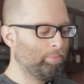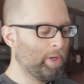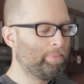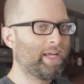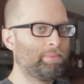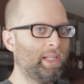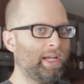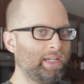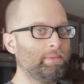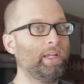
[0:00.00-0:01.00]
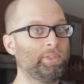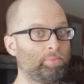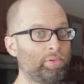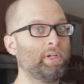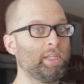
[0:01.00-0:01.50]
but bottom line, it's
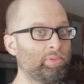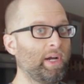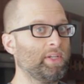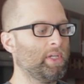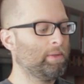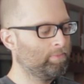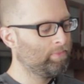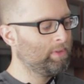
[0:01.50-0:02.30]
pretty pricey.